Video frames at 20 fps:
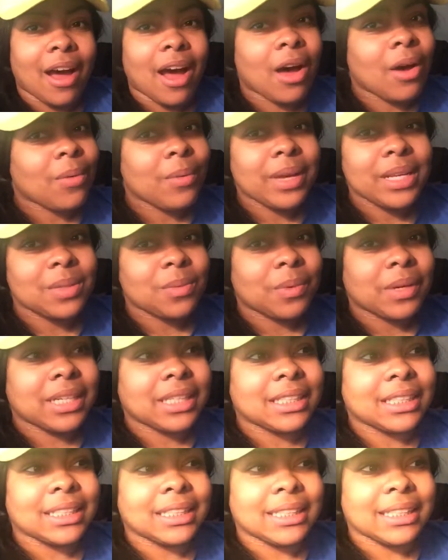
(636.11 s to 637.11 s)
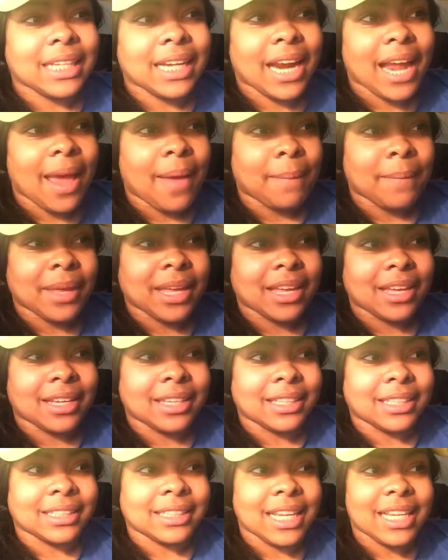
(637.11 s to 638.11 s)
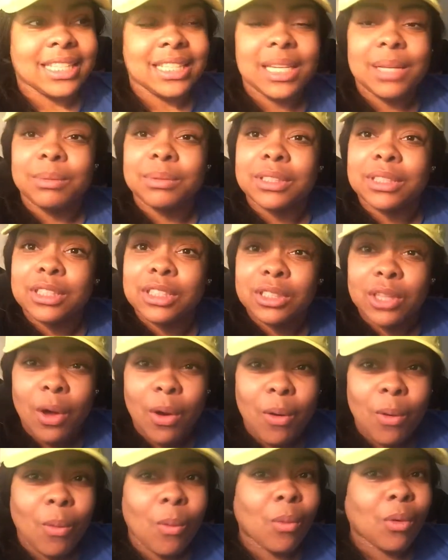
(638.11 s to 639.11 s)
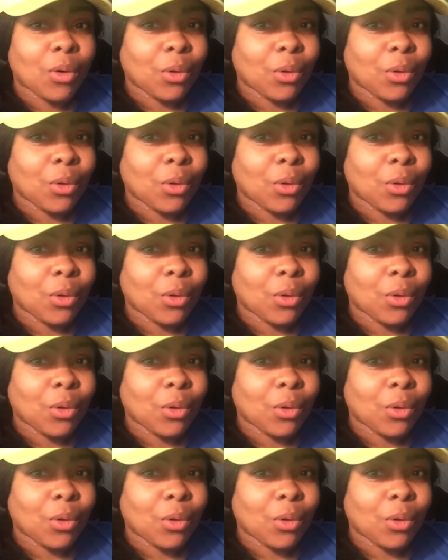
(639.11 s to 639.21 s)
I always wanted to see that because that seems so